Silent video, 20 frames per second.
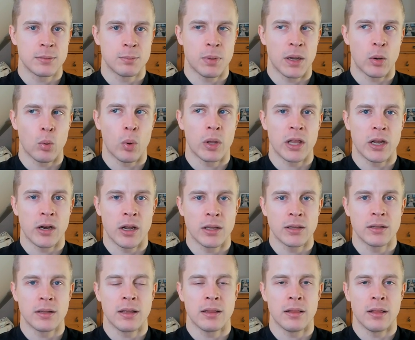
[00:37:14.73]
but whether or not
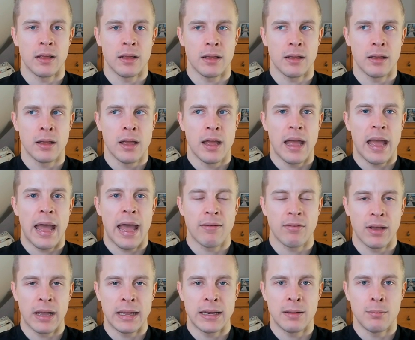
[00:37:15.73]
they have
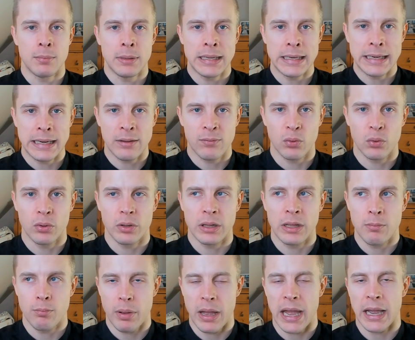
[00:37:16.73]
any meaningful
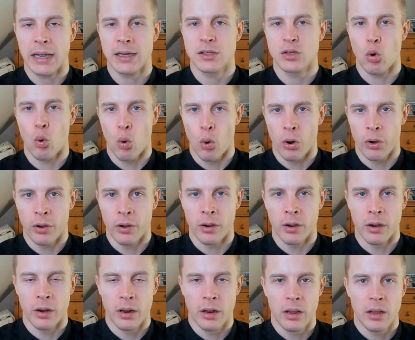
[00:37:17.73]
impact on
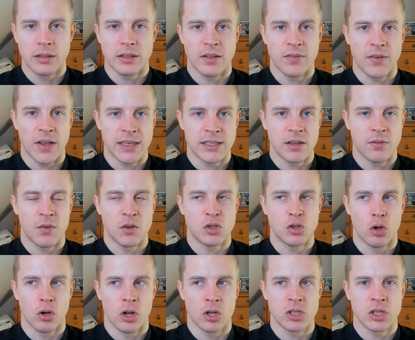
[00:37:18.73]
the fasted
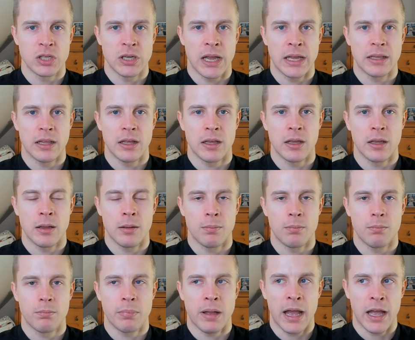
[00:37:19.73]
physiology and the
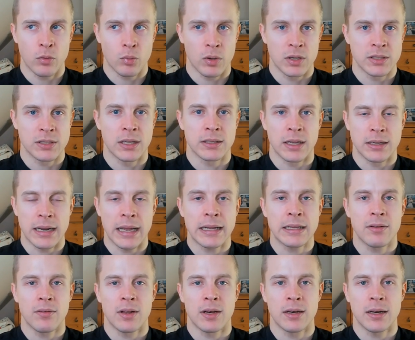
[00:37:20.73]
pathways that get
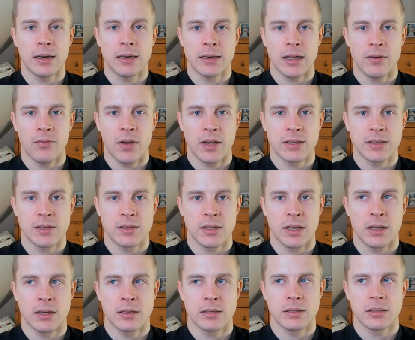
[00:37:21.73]
activated in that fasted
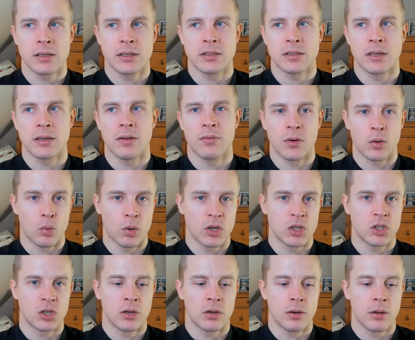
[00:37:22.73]
state is a different
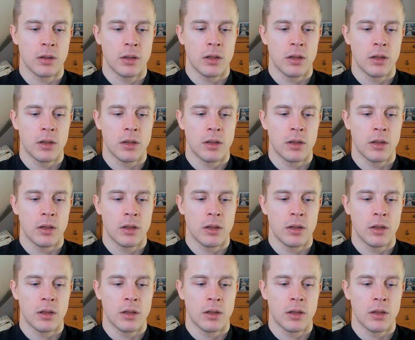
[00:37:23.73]
question.